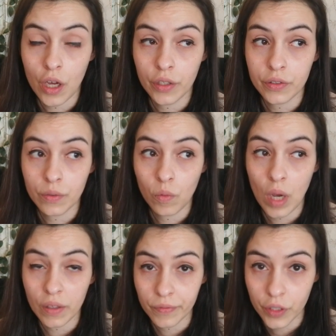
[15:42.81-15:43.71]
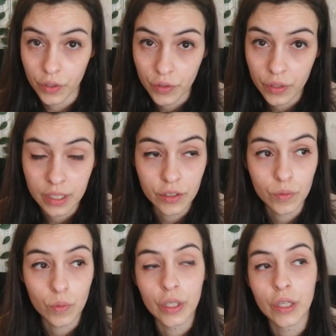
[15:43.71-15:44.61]
not well versed in the
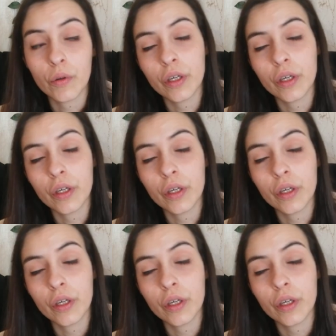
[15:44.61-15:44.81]
story,